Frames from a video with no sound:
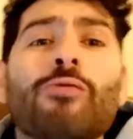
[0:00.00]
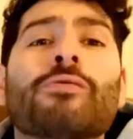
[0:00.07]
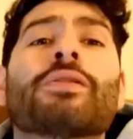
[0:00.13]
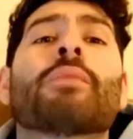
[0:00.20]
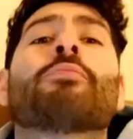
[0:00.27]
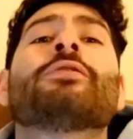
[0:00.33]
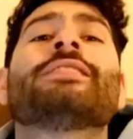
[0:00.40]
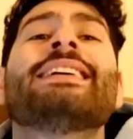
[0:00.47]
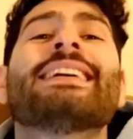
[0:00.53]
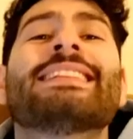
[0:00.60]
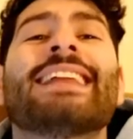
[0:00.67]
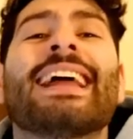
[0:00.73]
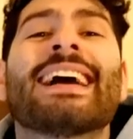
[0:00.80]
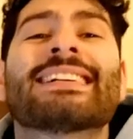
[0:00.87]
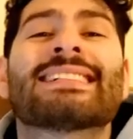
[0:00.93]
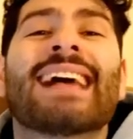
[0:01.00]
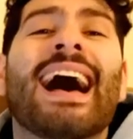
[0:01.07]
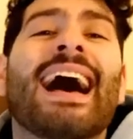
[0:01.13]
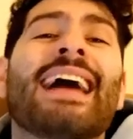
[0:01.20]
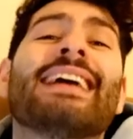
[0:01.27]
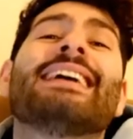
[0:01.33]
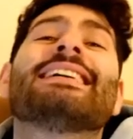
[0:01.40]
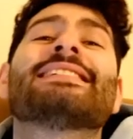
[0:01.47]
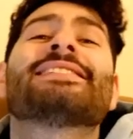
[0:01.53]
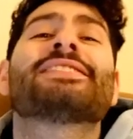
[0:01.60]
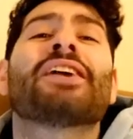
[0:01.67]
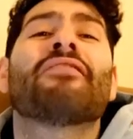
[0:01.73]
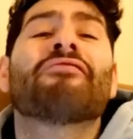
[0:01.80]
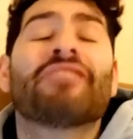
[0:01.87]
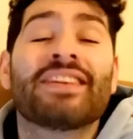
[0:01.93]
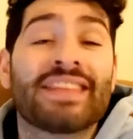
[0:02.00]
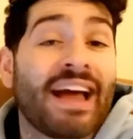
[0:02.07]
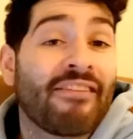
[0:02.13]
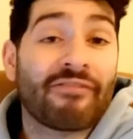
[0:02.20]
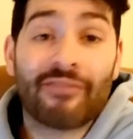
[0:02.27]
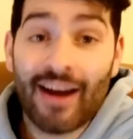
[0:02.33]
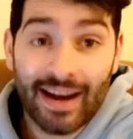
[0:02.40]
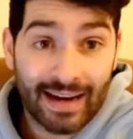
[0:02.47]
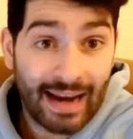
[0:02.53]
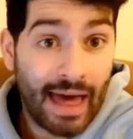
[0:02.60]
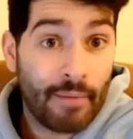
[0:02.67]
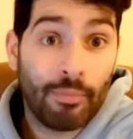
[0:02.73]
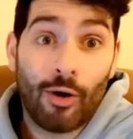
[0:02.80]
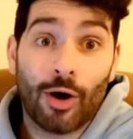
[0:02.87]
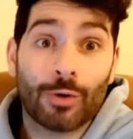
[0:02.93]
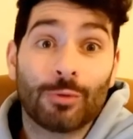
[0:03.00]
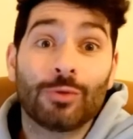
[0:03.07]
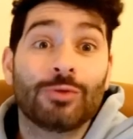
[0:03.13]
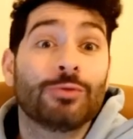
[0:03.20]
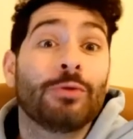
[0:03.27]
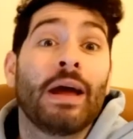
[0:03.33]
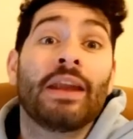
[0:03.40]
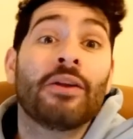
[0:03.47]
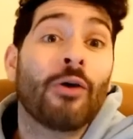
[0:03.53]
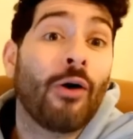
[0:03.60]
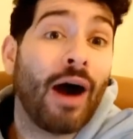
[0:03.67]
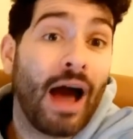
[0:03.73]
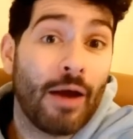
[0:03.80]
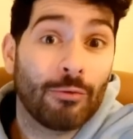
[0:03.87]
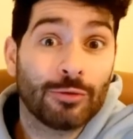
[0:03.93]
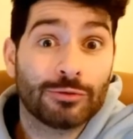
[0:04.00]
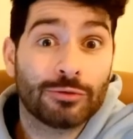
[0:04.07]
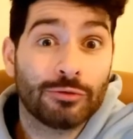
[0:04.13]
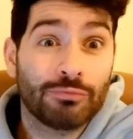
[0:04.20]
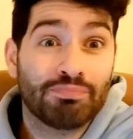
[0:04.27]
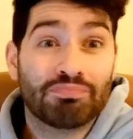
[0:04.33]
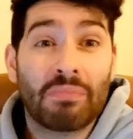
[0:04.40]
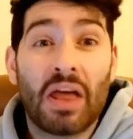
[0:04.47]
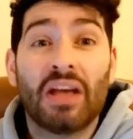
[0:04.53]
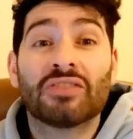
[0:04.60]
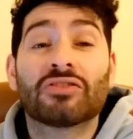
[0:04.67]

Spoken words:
predicted XI is something that Frank Lampard will do and not I will do. So the